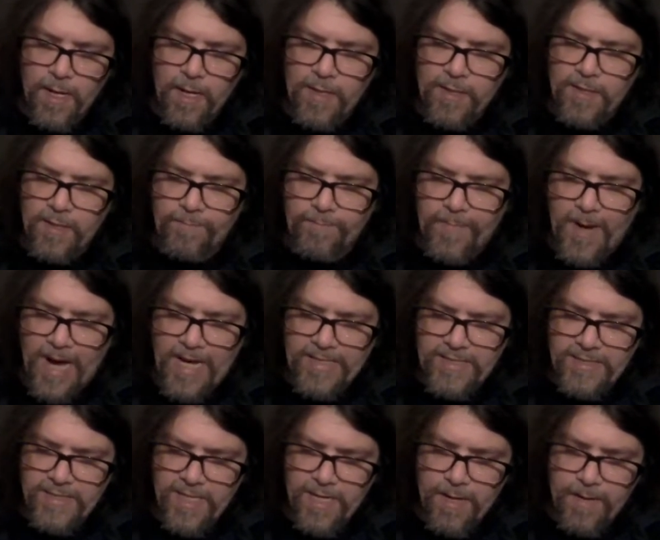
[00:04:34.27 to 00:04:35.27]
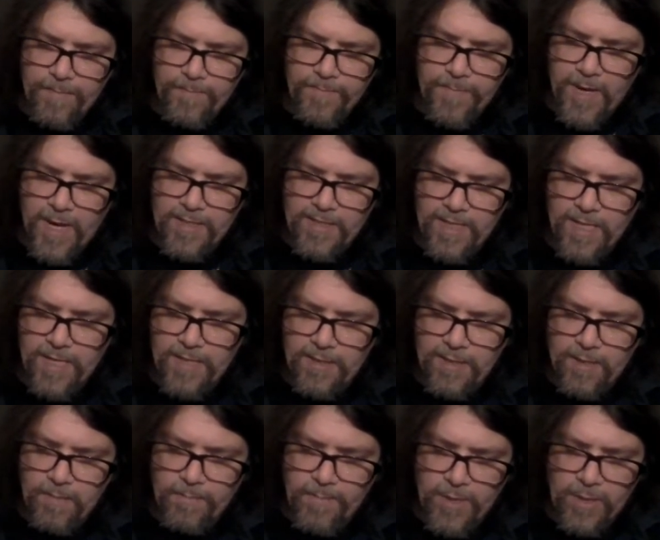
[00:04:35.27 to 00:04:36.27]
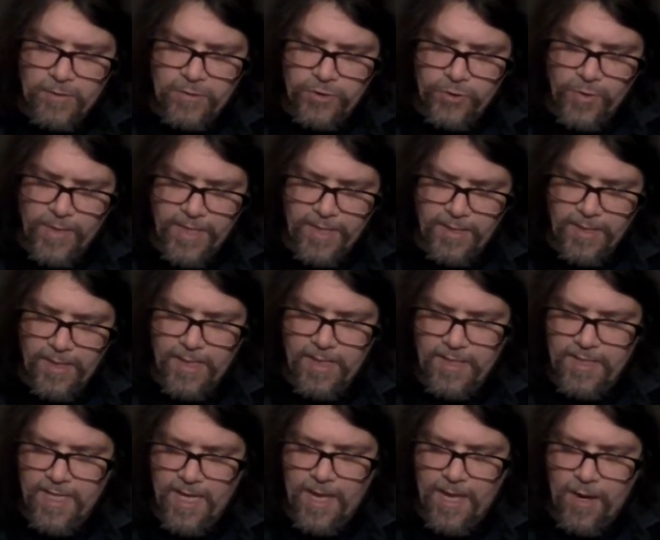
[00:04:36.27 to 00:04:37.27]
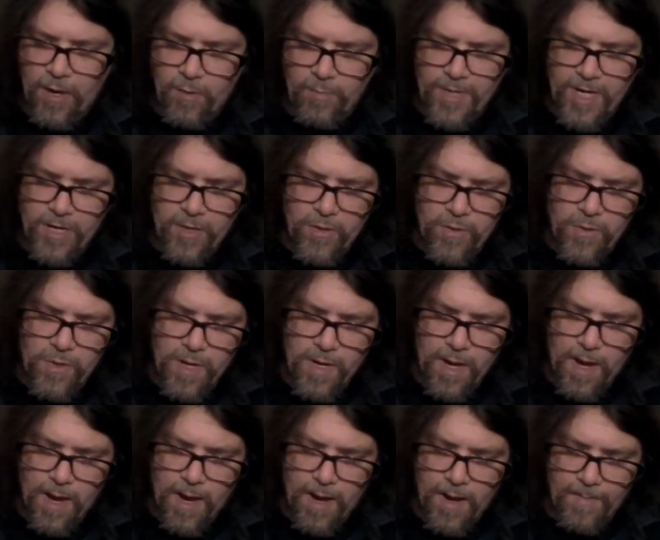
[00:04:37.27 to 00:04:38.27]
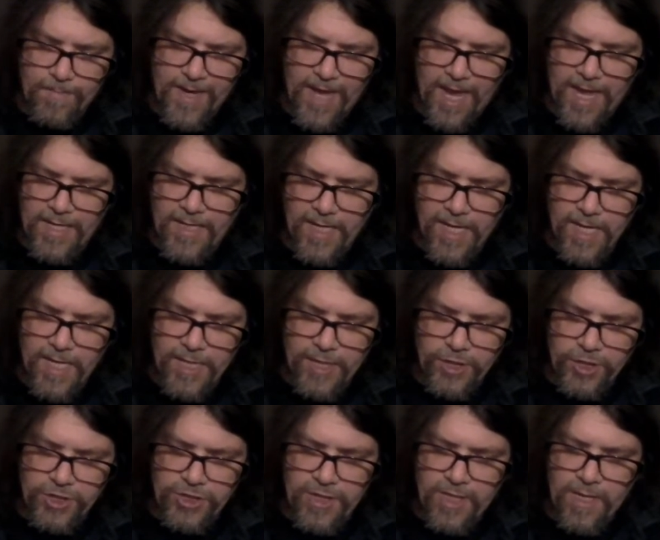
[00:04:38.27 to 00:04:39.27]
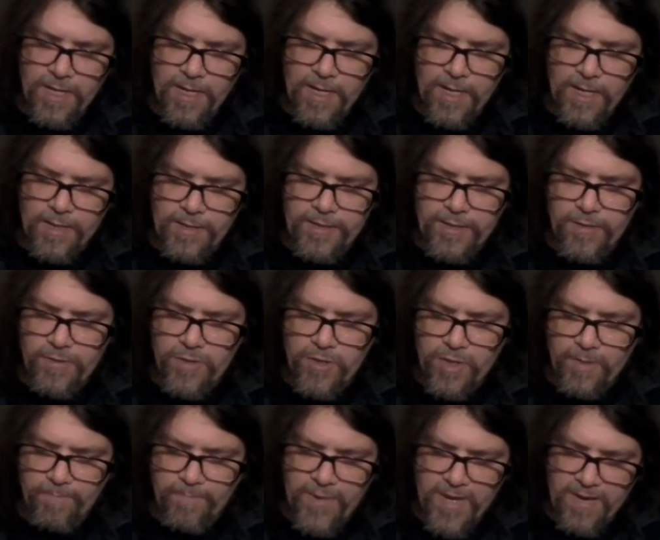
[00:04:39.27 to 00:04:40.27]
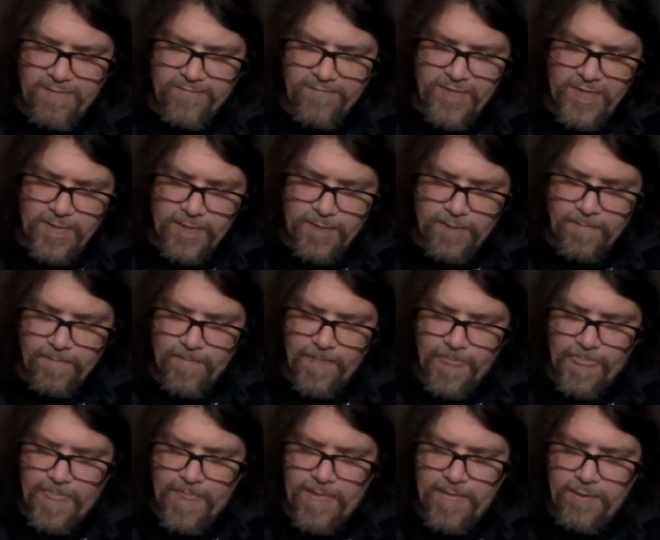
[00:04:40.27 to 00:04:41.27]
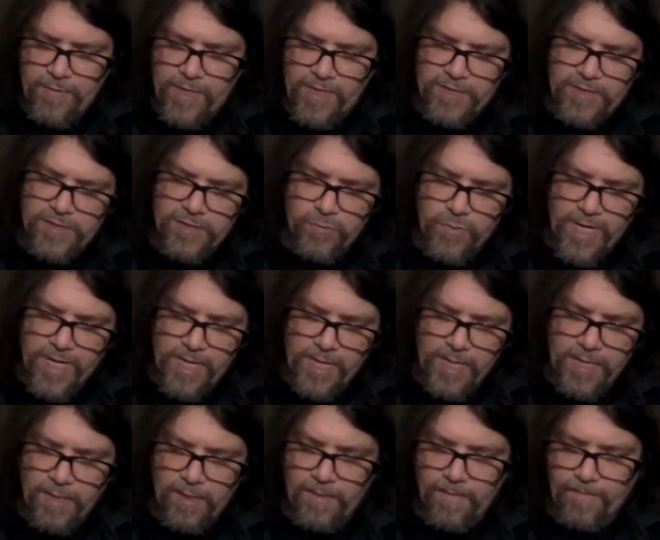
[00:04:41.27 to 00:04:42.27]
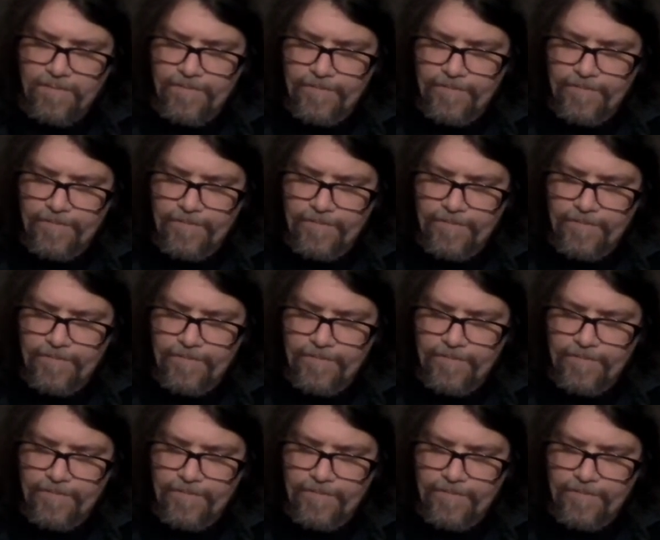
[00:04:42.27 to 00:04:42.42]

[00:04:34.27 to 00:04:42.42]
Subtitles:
the bicep, and then the ball joint in the elbow and hinge. So you can pivot it, you can swing it,